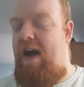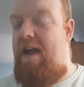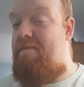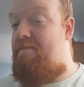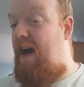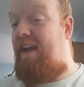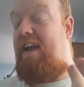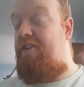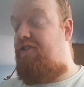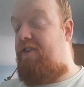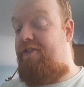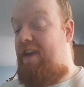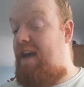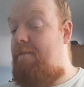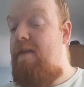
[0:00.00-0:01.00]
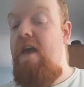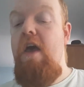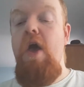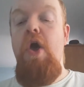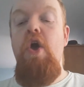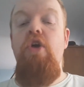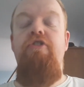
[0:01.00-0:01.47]
I guess you could say.
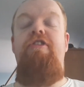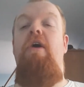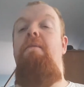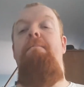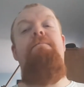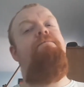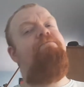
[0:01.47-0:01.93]
So